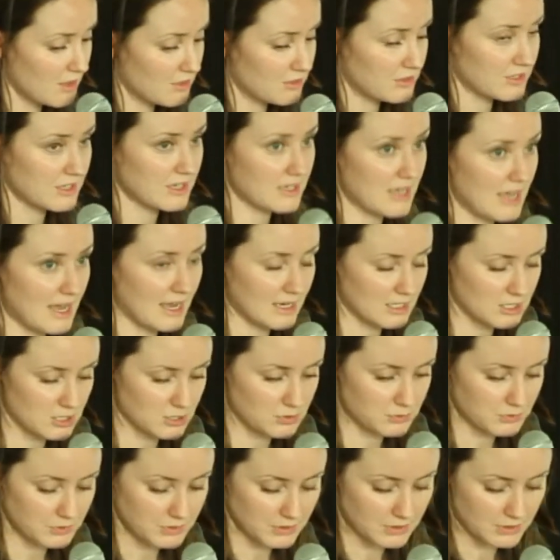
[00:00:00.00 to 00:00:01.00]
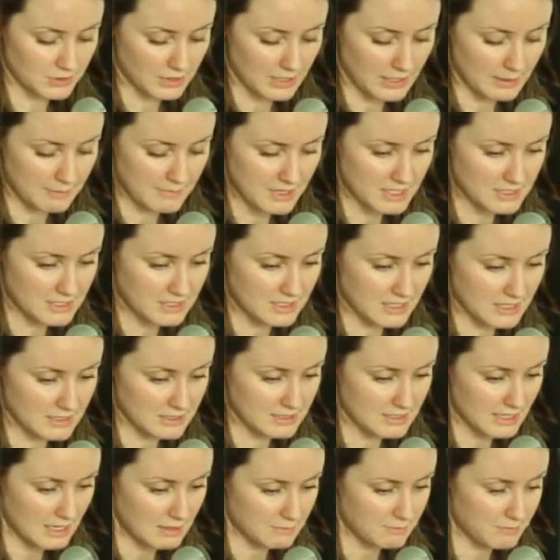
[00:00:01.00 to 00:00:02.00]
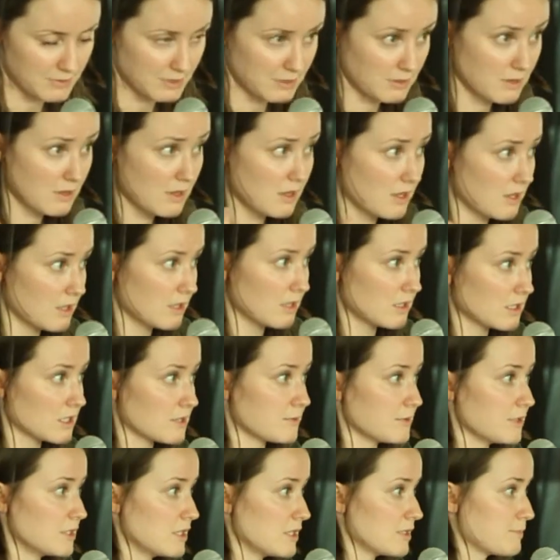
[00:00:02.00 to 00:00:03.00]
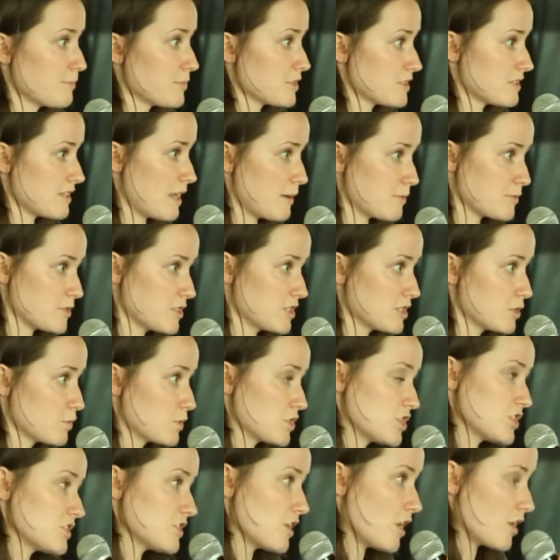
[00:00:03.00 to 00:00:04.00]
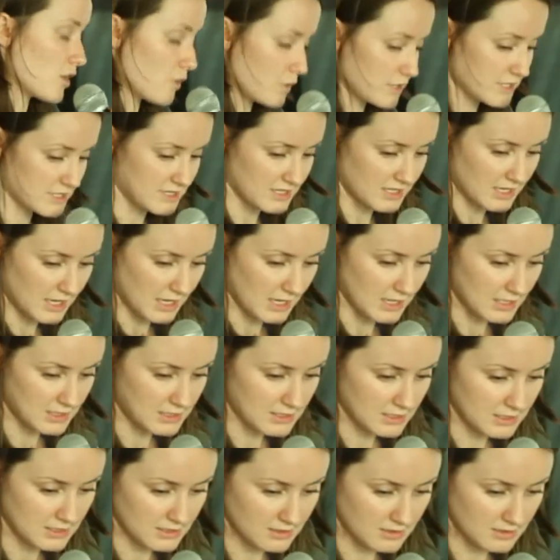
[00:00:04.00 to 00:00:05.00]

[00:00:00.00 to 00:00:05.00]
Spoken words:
the actual incidents, and community perceptions, which is not always the case.